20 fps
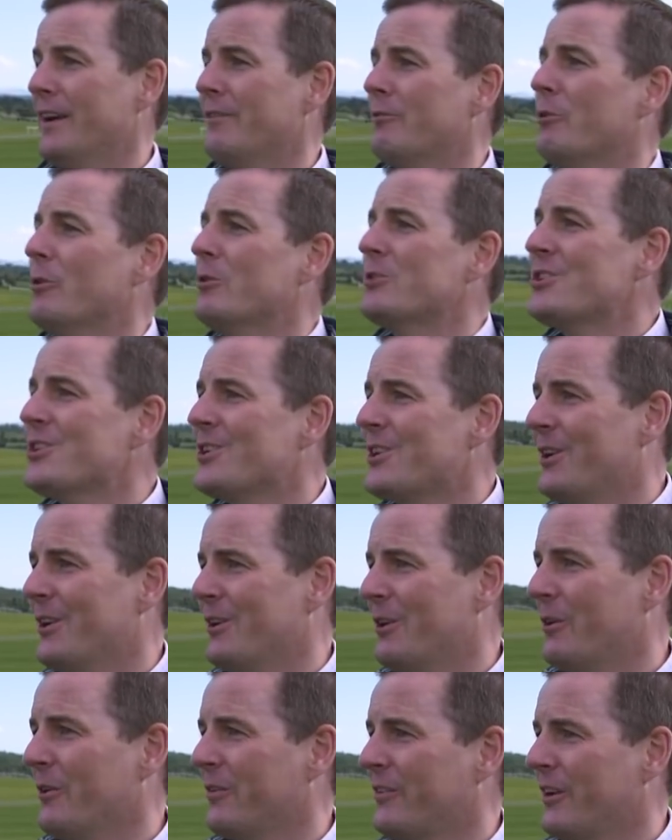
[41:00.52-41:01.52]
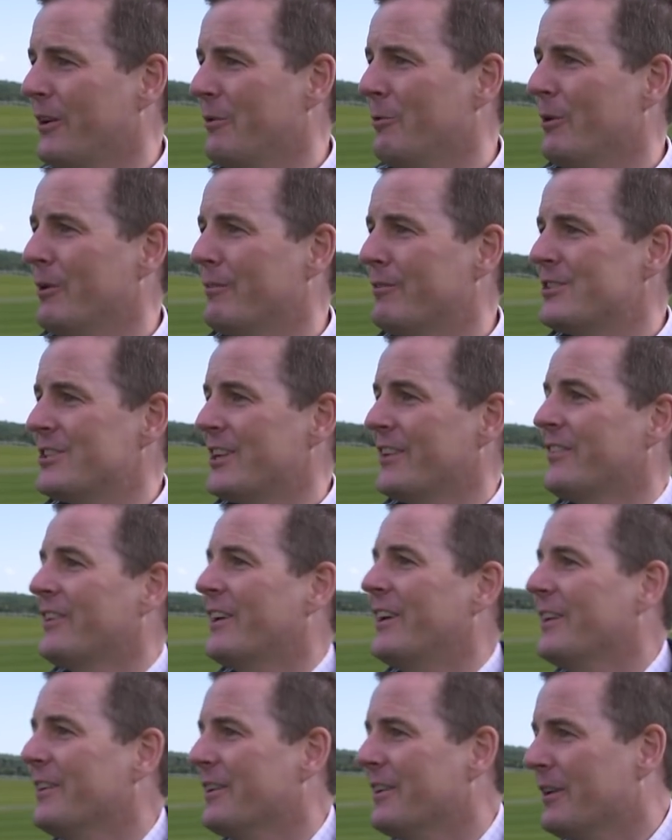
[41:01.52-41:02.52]
Never rush it, Connor. Horse that I won for Jessica
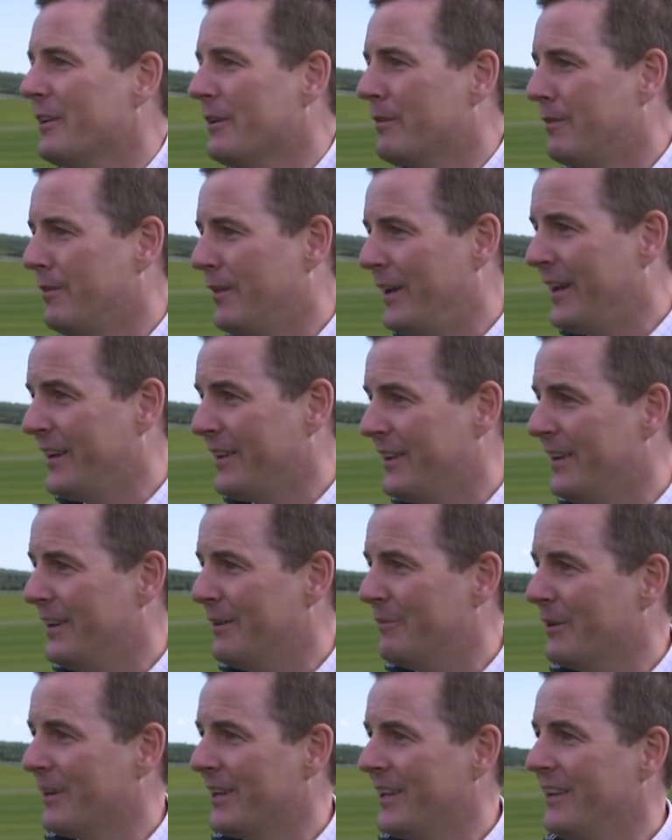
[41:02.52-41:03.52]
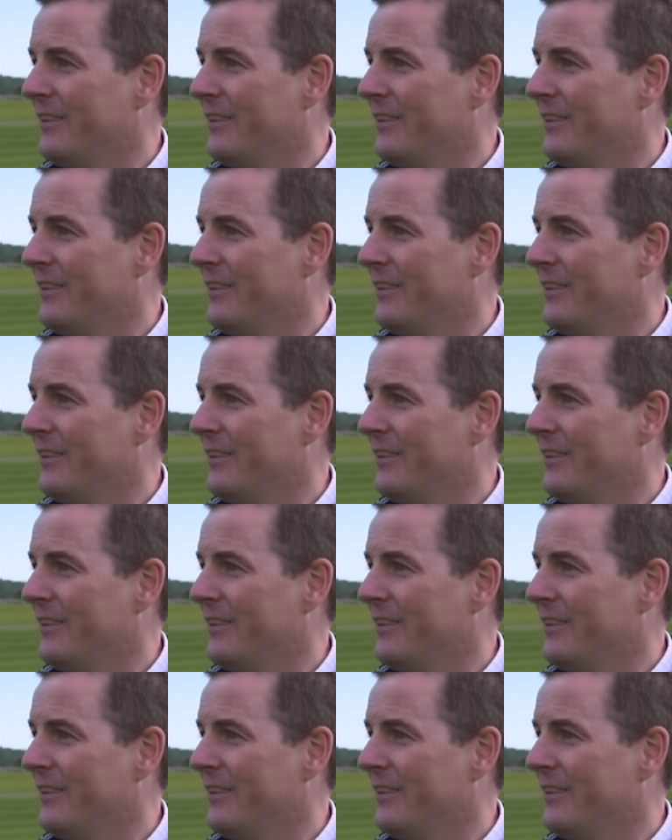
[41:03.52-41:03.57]
Harrington on the flat in Limerick.